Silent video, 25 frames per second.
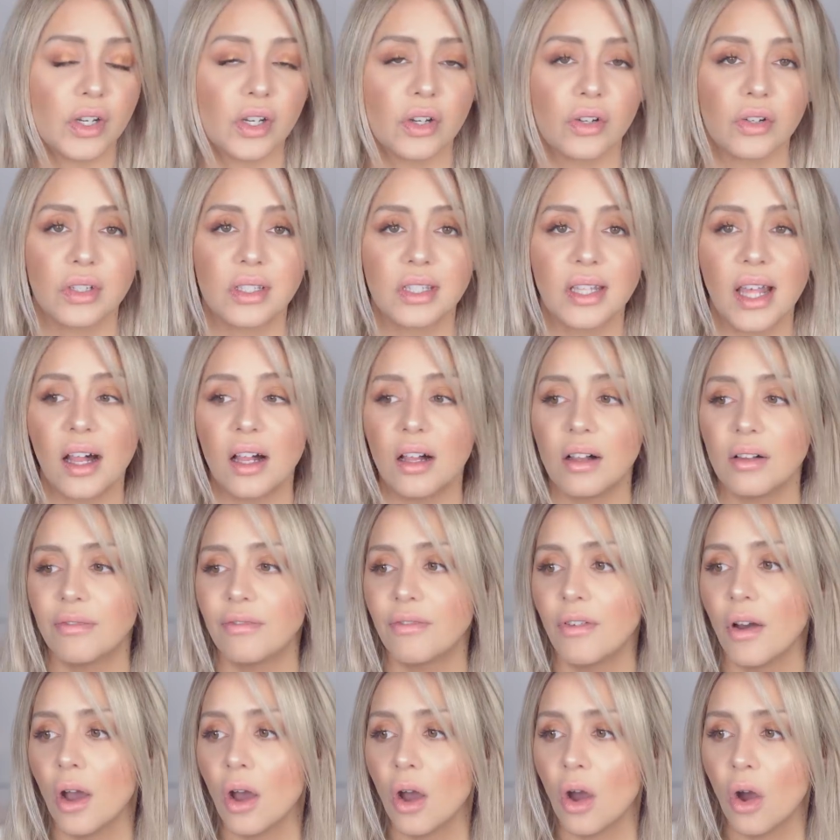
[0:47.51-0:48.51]

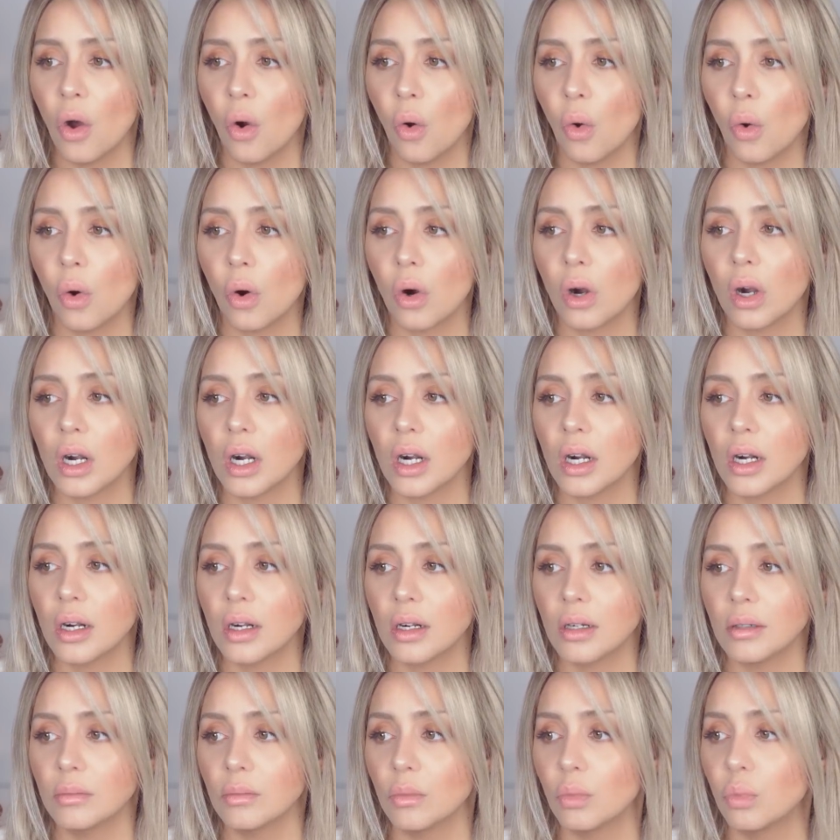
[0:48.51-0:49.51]
yourself
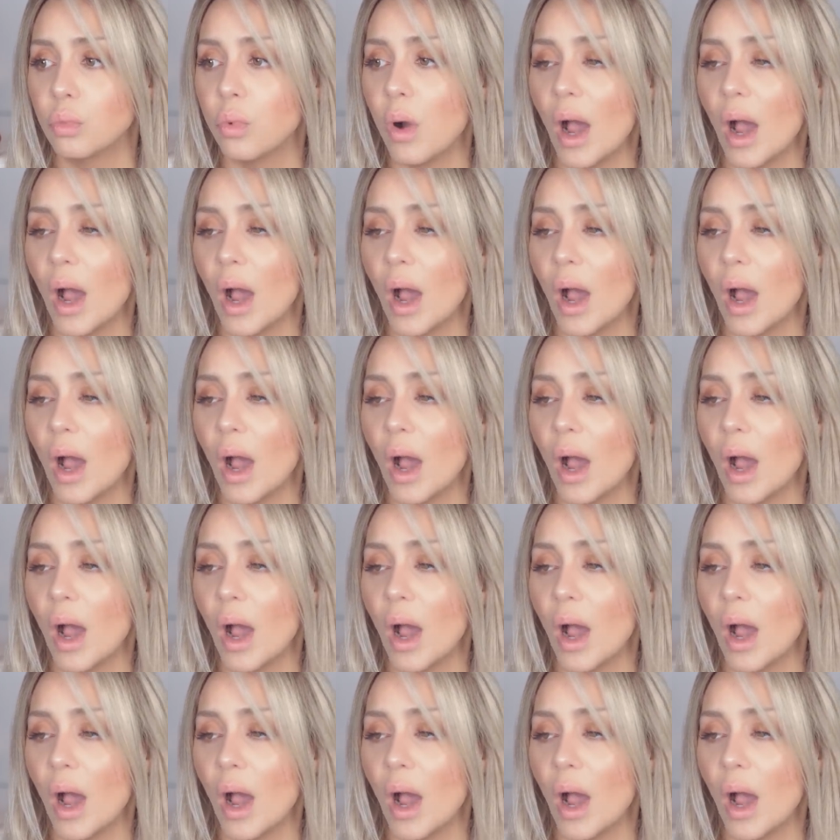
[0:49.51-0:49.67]
or